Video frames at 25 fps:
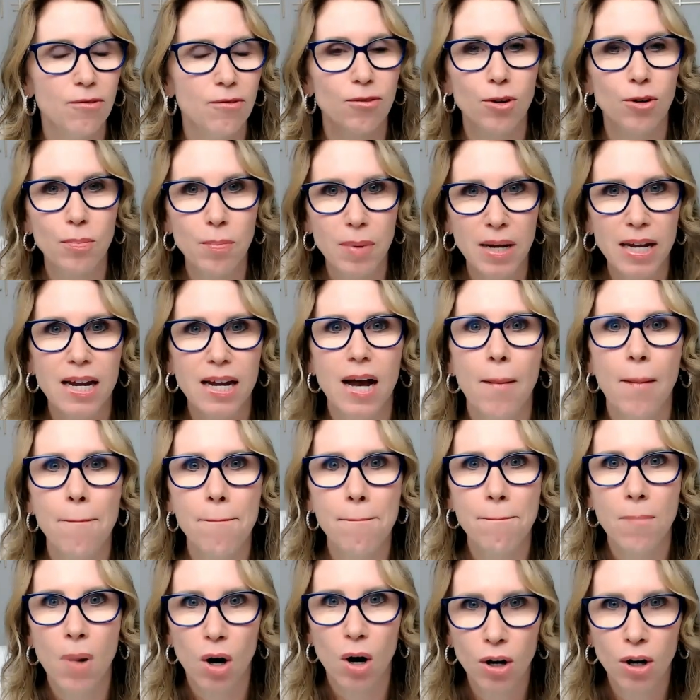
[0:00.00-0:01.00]
for me a
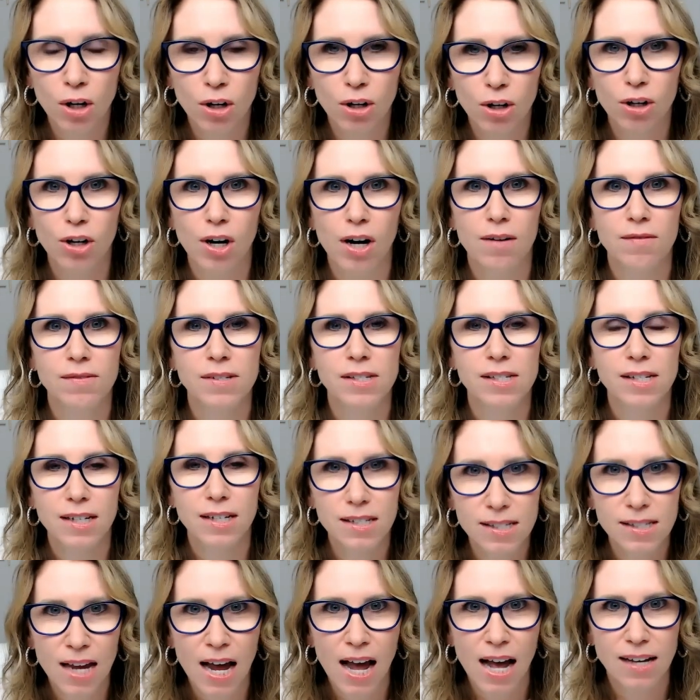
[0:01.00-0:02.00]
marker of
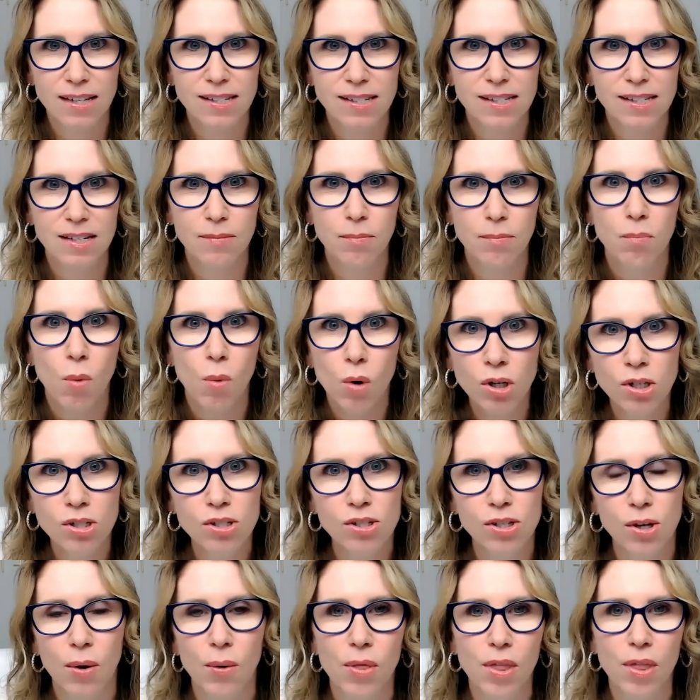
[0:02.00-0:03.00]
success more
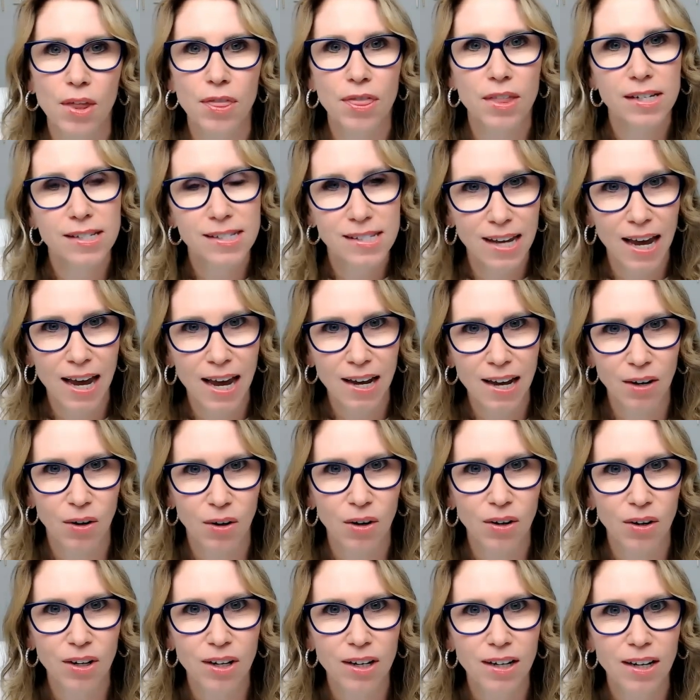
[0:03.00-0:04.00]
so than the
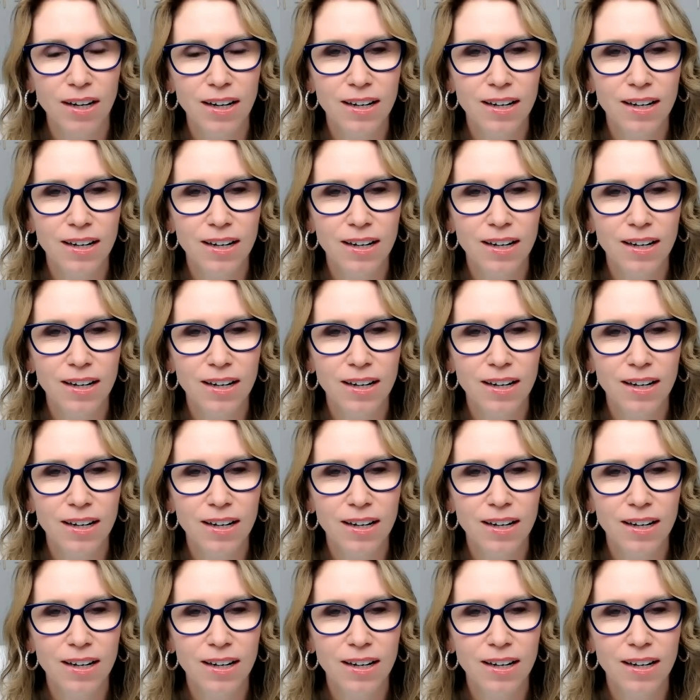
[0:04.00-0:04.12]
scale